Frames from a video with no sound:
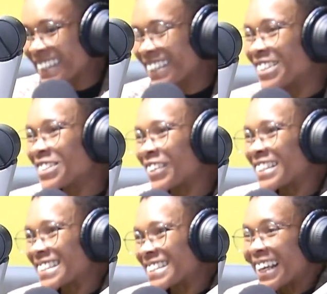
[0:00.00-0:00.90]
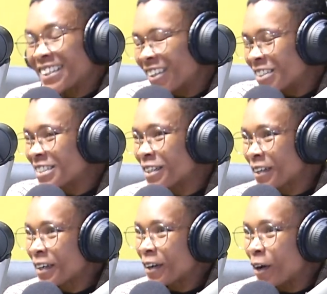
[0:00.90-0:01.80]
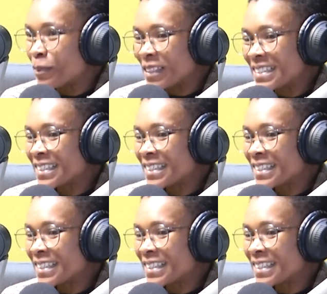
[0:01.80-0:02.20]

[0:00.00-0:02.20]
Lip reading: any last question? Any last comments?